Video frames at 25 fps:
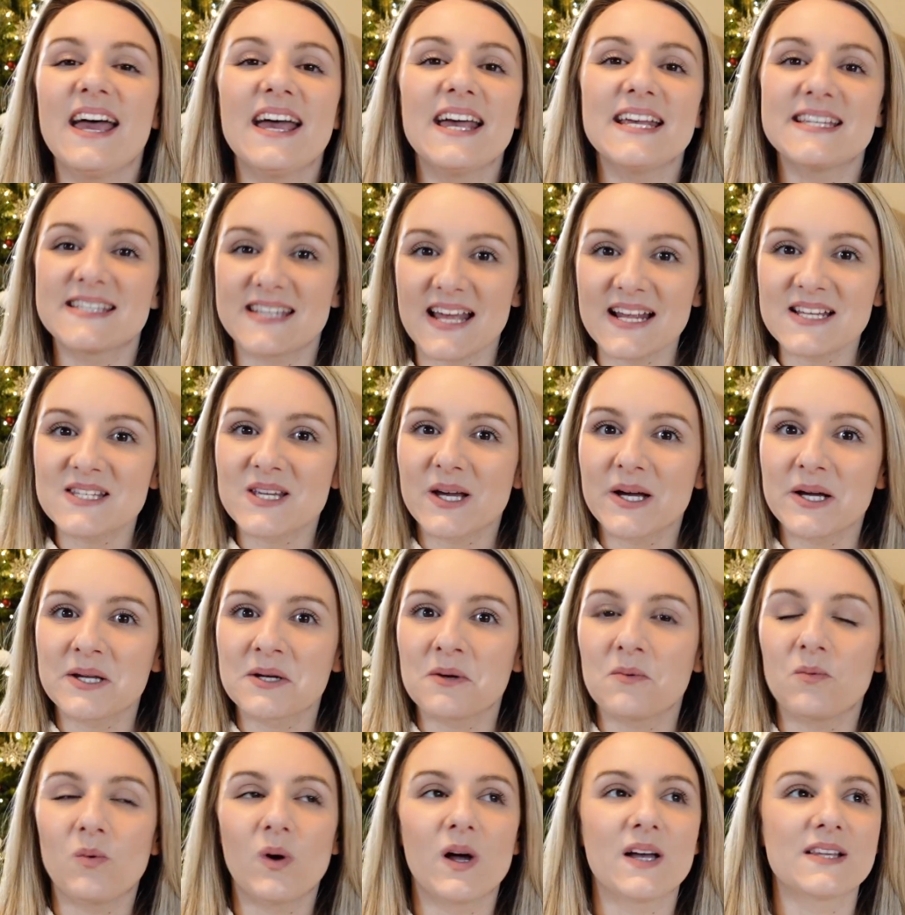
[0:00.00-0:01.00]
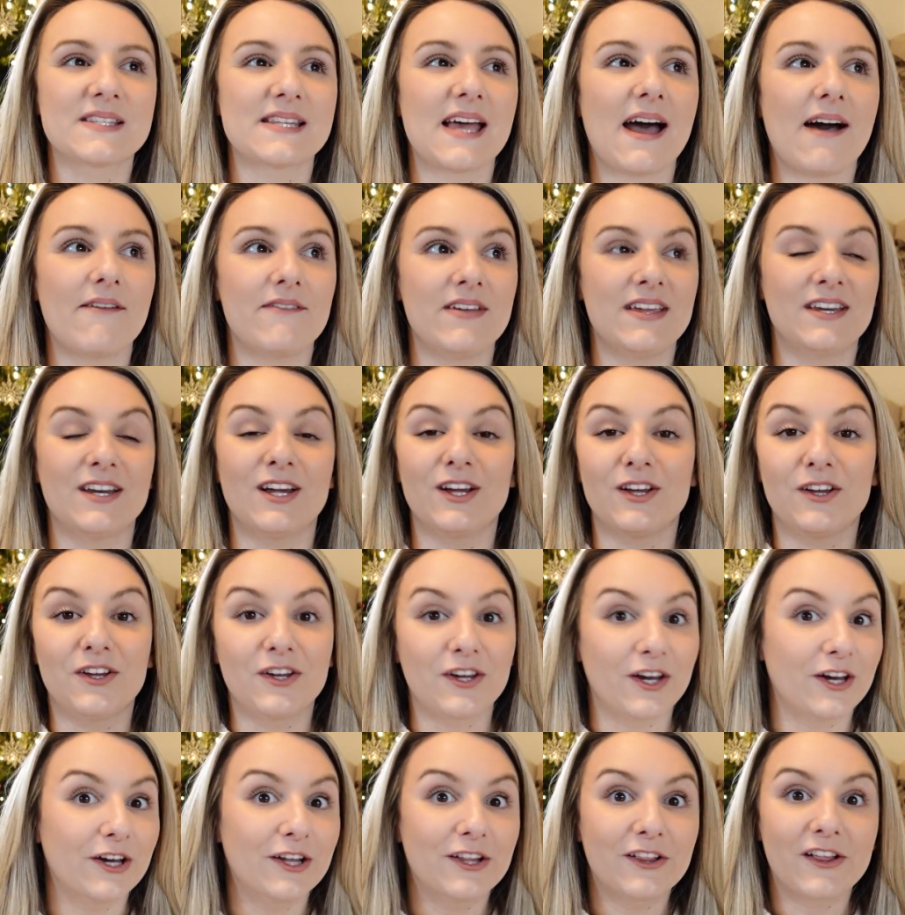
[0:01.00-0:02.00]
set on was having a
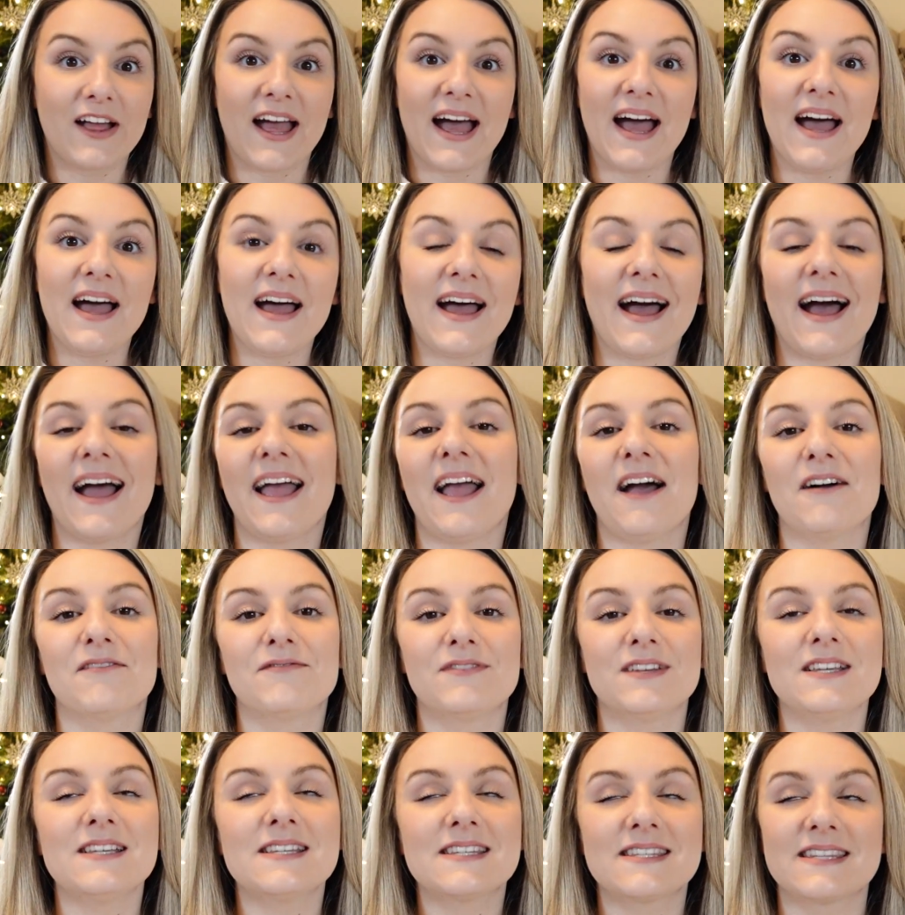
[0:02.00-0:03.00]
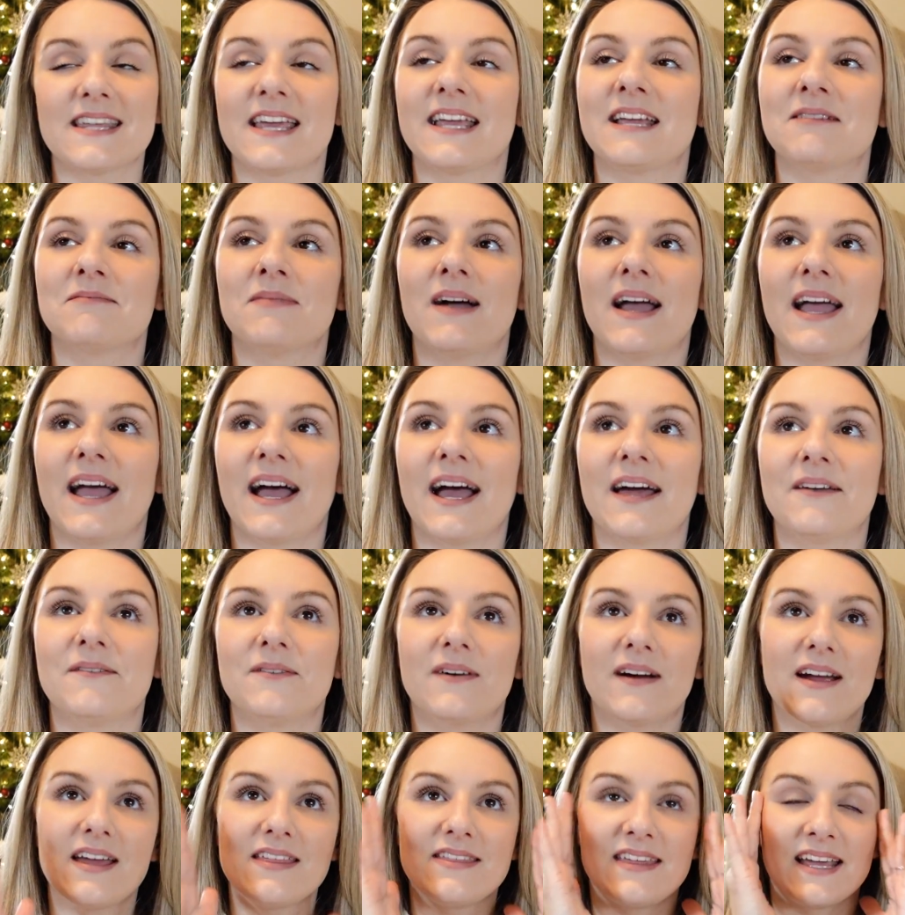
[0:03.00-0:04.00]
girl cat. I have this thing in my head
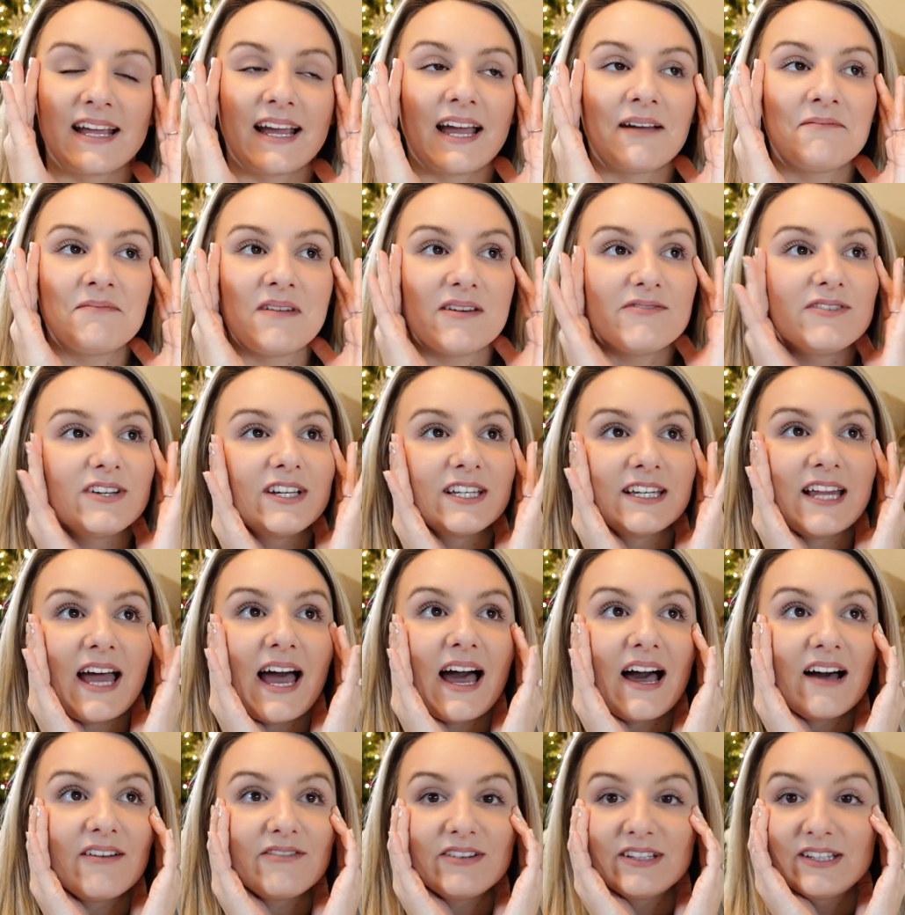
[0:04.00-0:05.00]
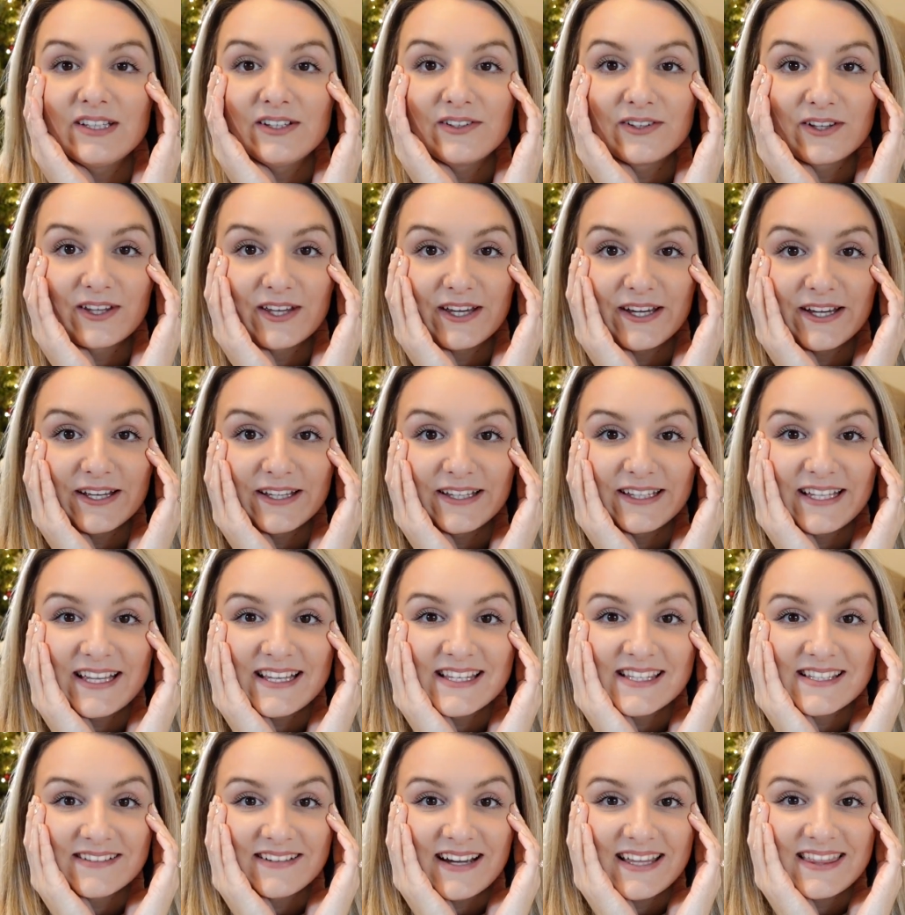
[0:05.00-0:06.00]
where I think I'm never gonna have a little girl,
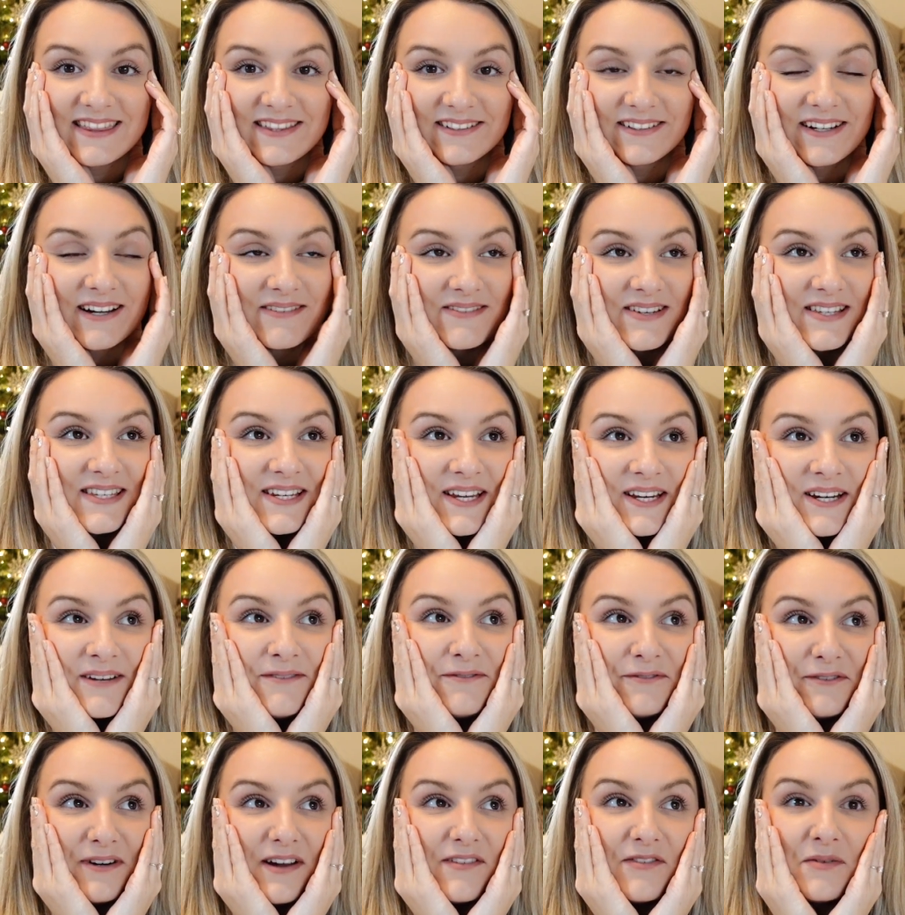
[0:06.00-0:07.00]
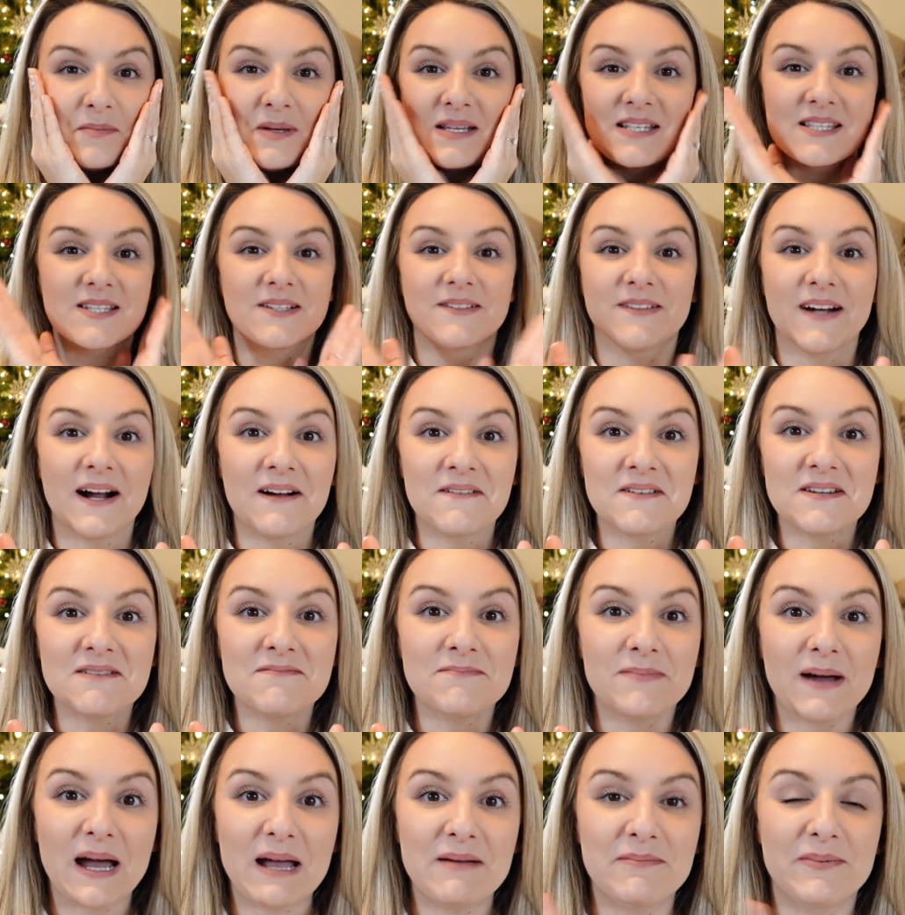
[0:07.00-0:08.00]
and so I thought I'm just gonna forever be
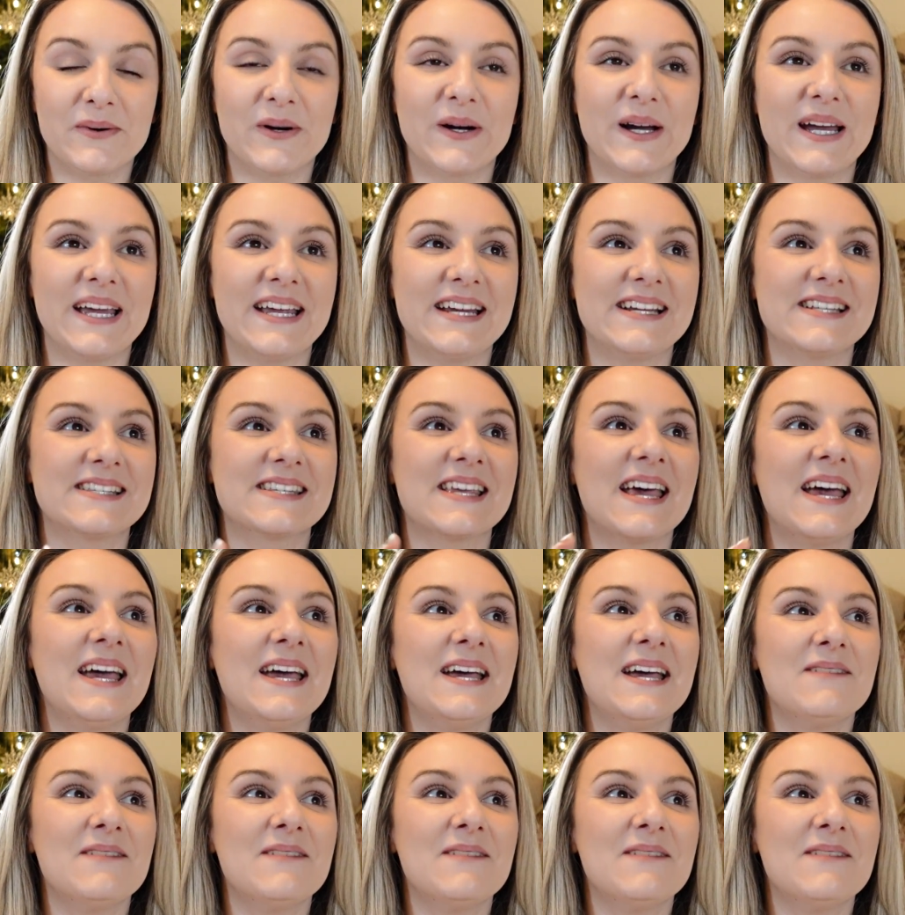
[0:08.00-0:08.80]
surrounded by boys.